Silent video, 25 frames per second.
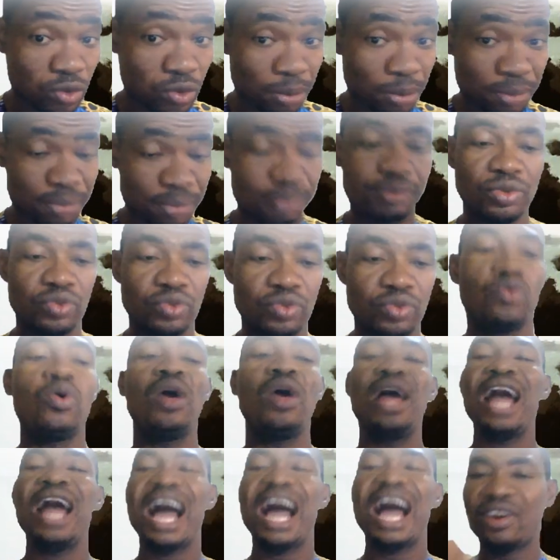So
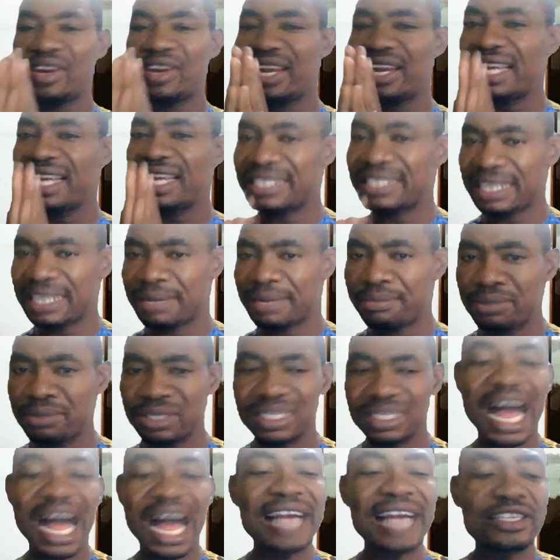another example is, I
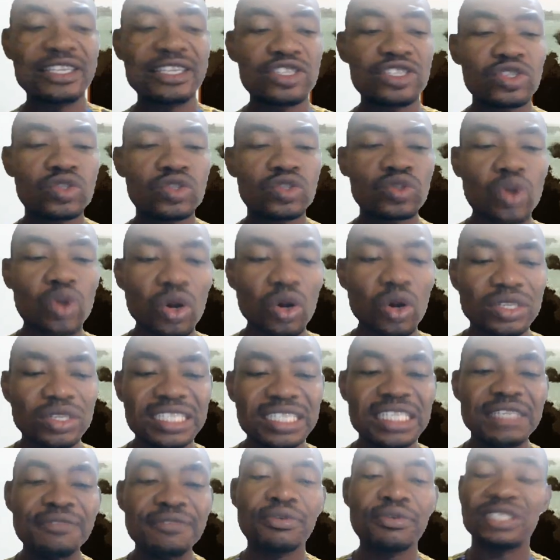studied for
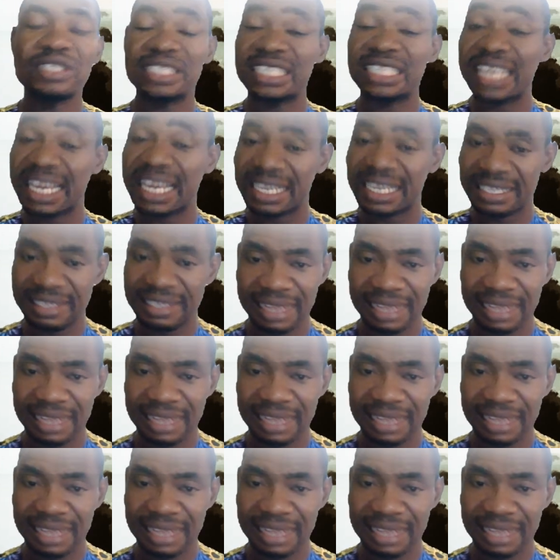the exam,